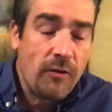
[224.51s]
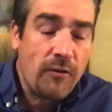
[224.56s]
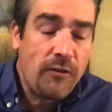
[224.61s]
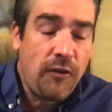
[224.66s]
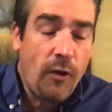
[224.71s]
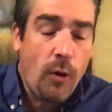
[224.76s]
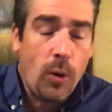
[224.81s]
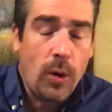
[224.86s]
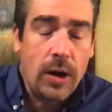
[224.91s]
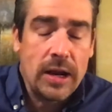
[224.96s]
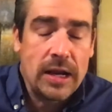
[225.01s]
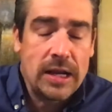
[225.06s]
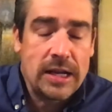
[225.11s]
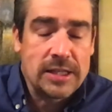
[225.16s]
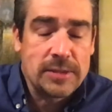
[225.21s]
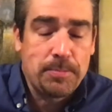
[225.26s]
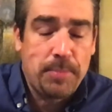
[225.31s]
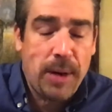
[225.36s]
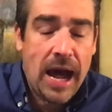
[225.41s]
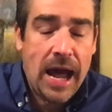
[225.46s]
"For it
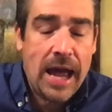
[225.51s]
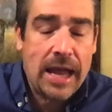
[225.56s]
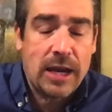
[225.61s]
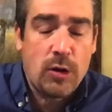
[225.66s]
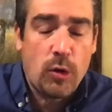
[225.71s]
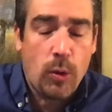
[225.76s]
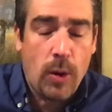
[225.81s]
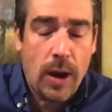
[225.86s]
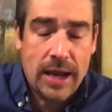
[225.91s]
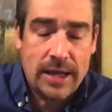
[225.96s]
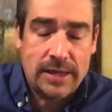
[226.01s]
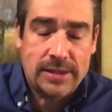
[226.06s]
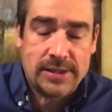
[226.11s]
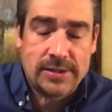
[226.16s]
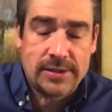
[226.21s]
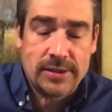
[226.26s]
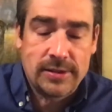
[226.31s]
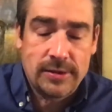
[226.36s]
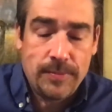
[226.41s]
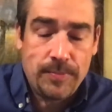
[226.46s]
is by
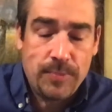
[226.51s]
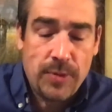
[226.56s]
grace